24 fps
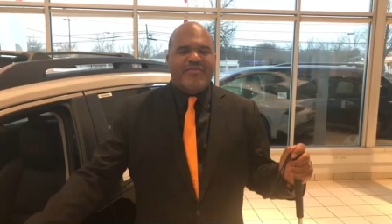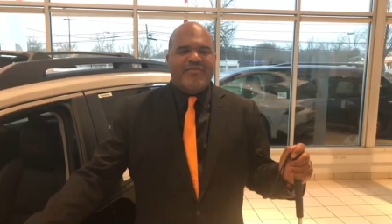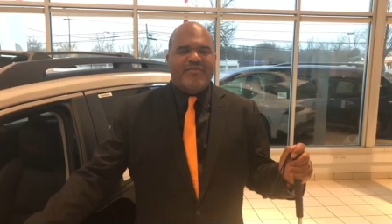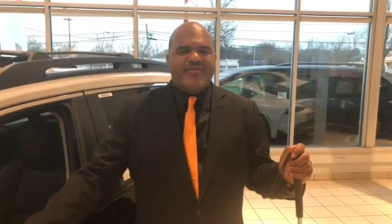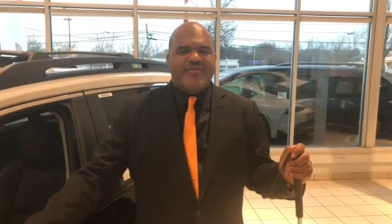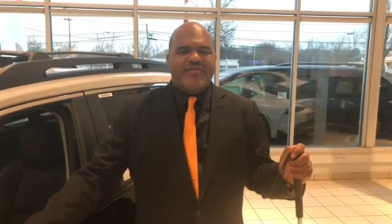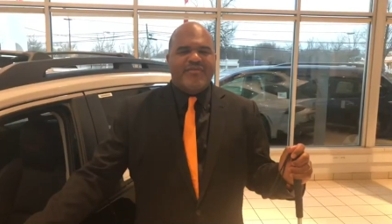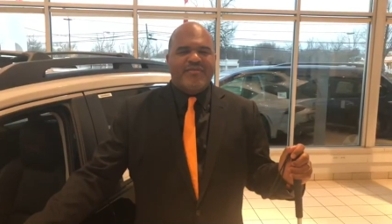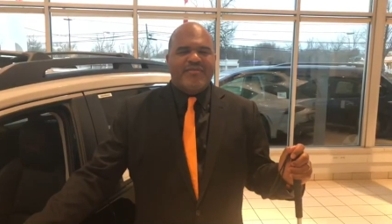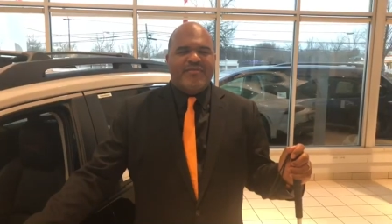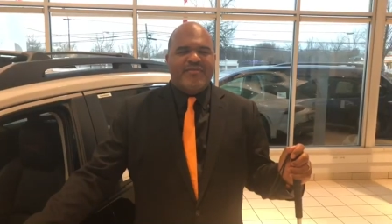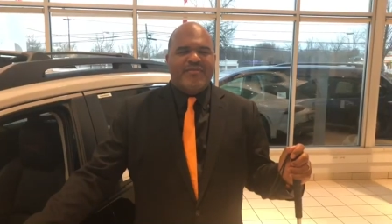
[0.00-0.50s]

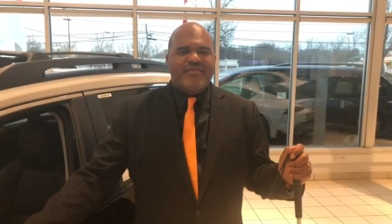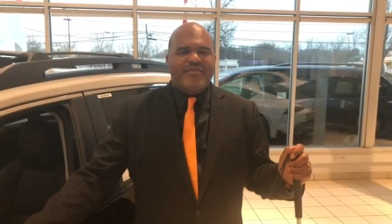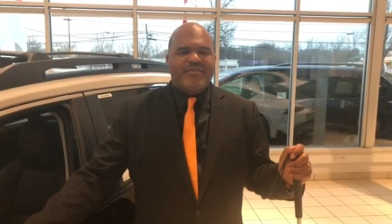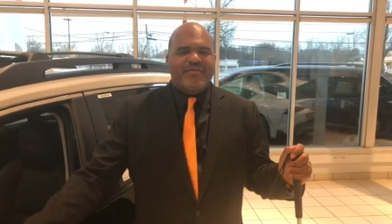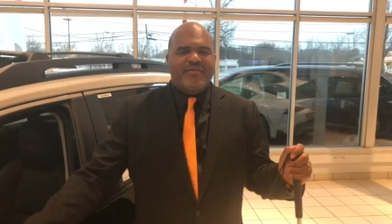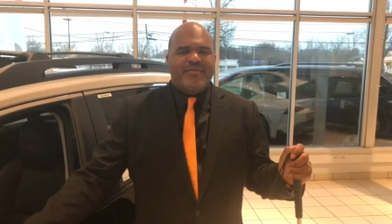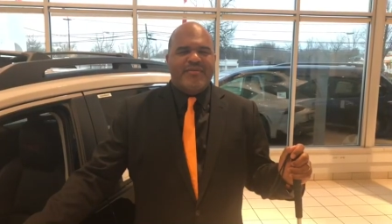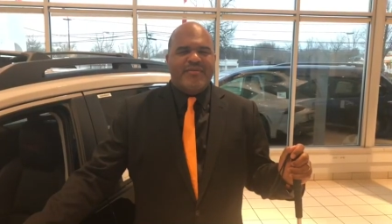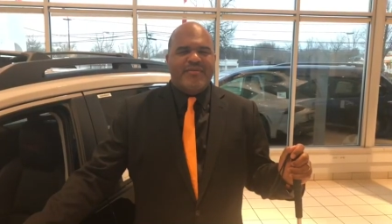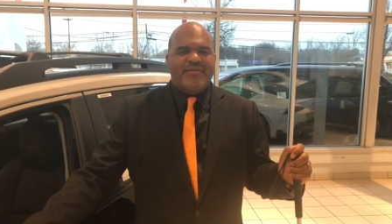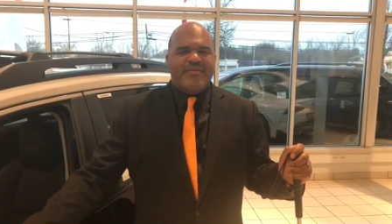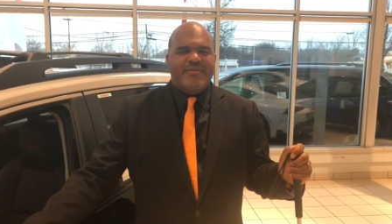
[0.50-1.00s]
Go.
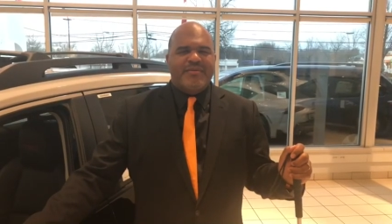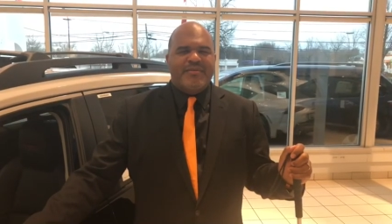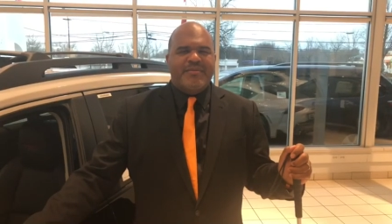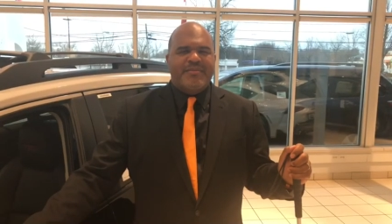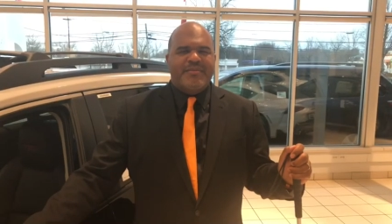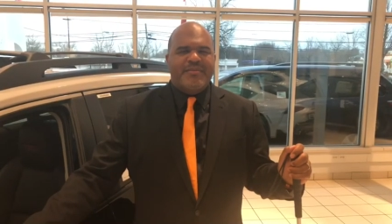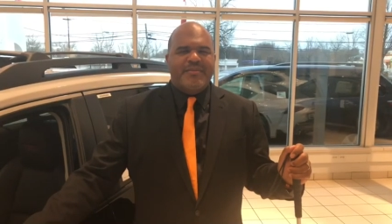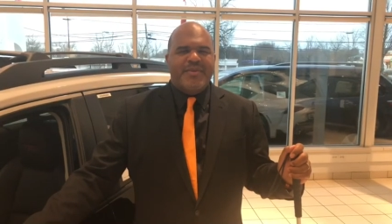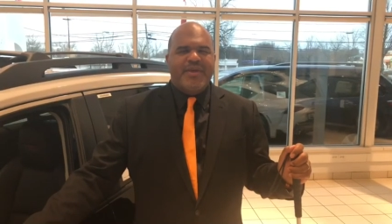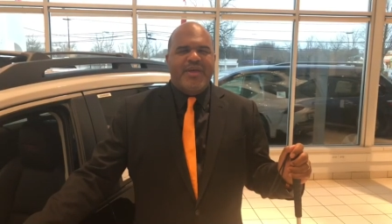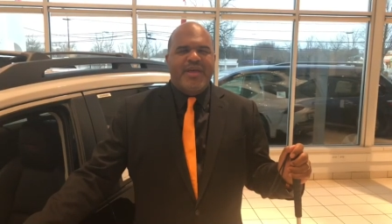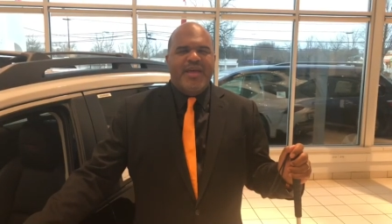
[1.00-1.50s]

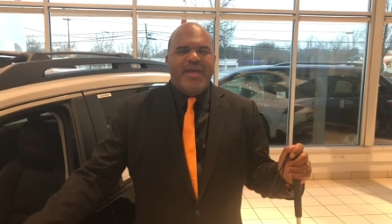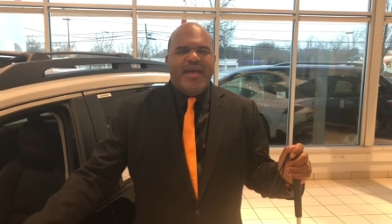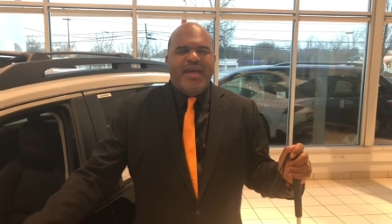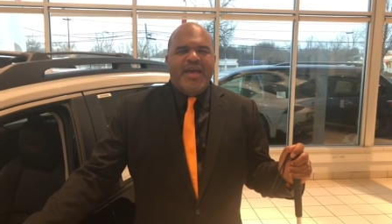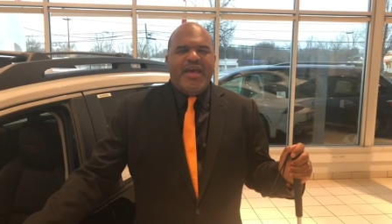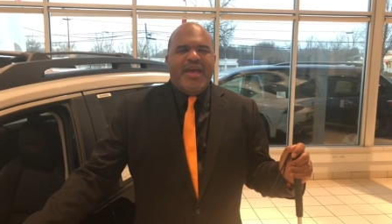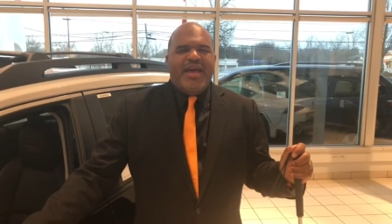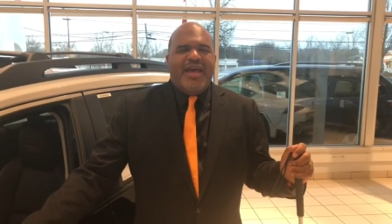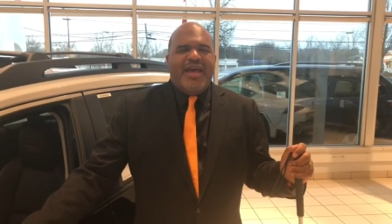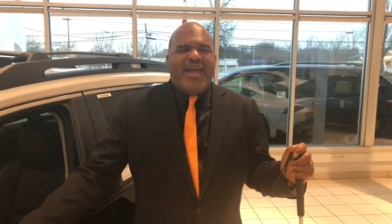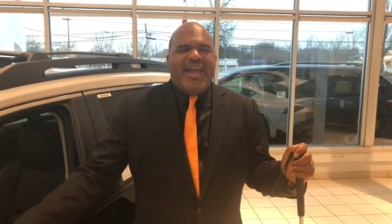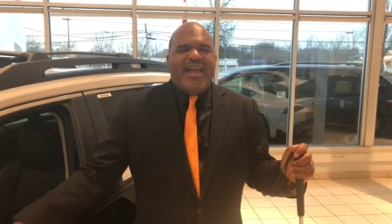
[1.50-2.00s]

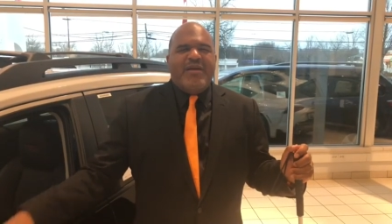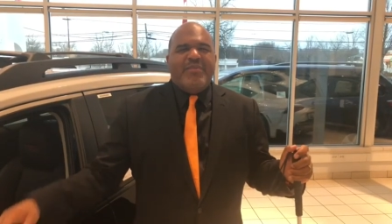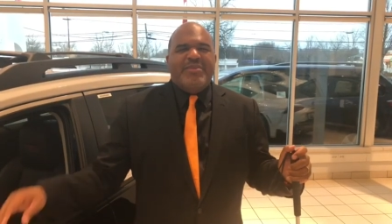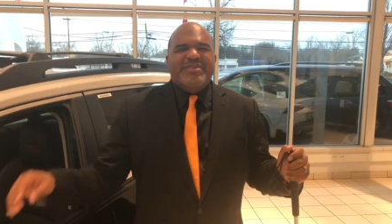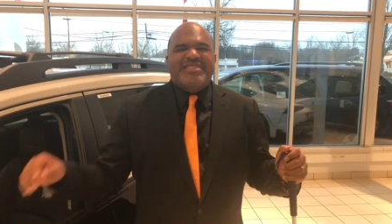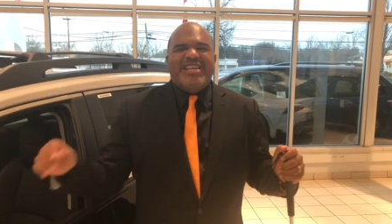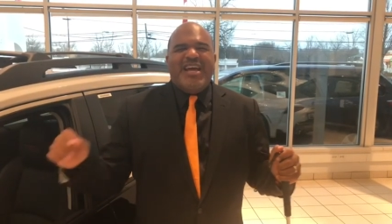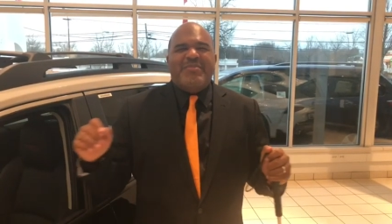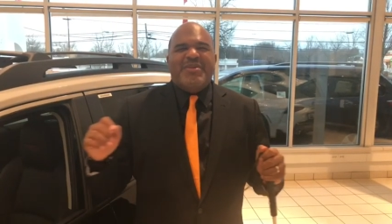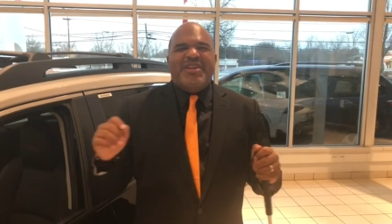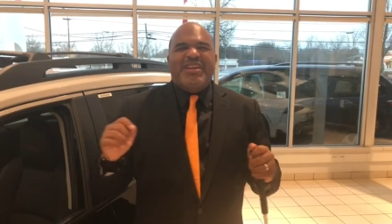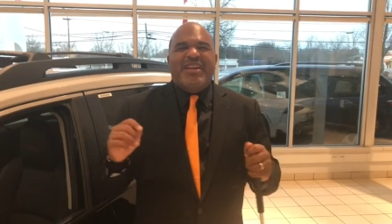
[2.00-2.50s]
Hey, what's
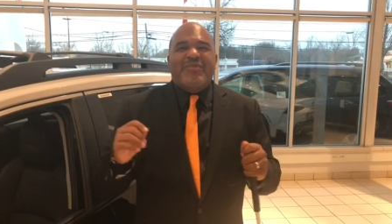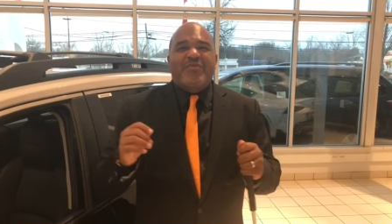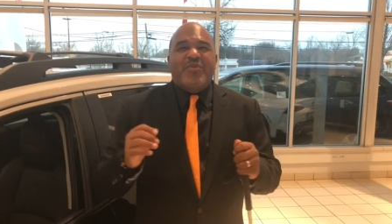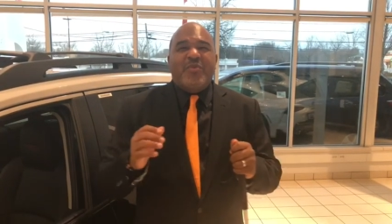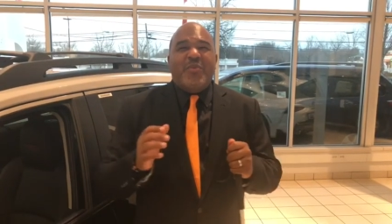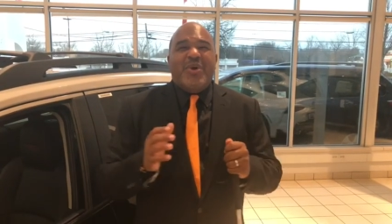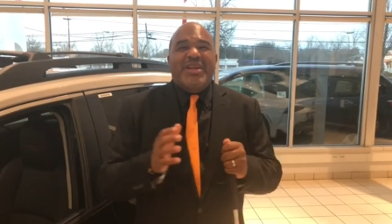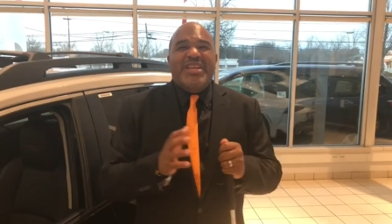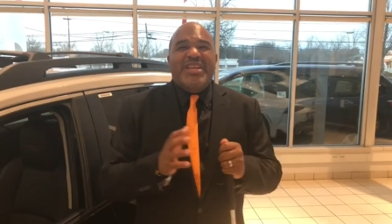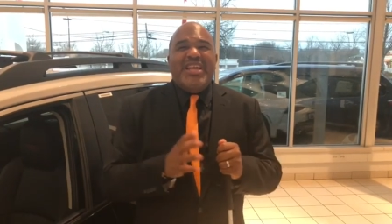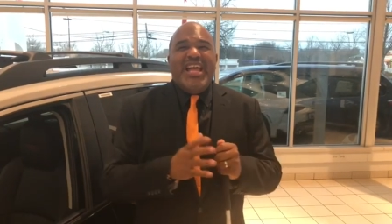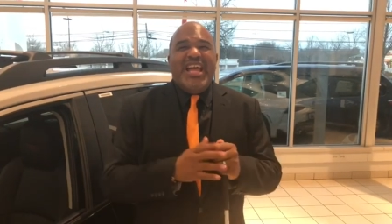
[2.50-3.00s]
happening, everyone?